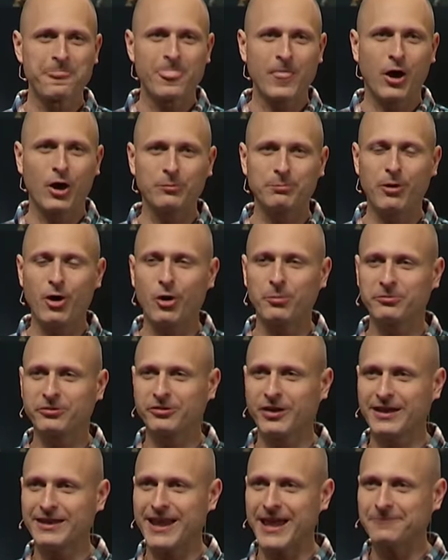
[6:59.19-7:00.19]
on Palm
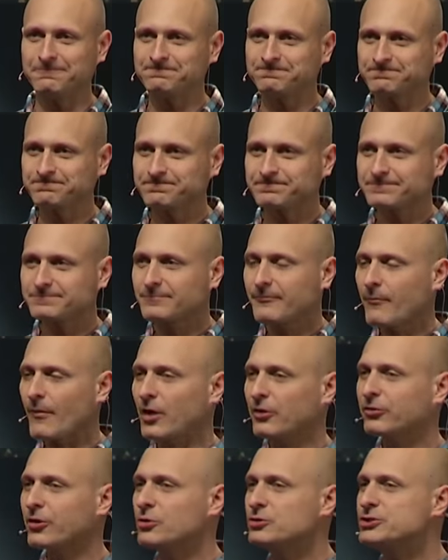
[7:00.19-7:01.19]
Sunday.
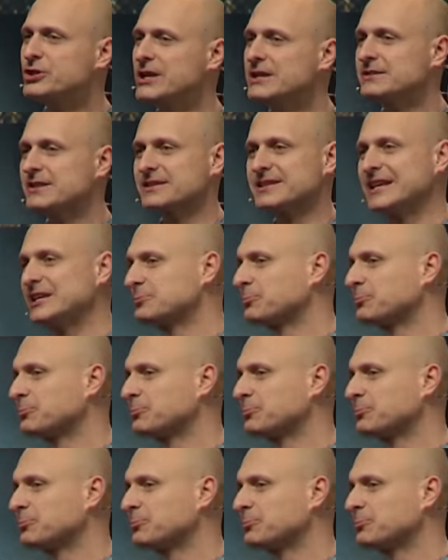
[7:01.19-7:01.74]
So Jesus, he's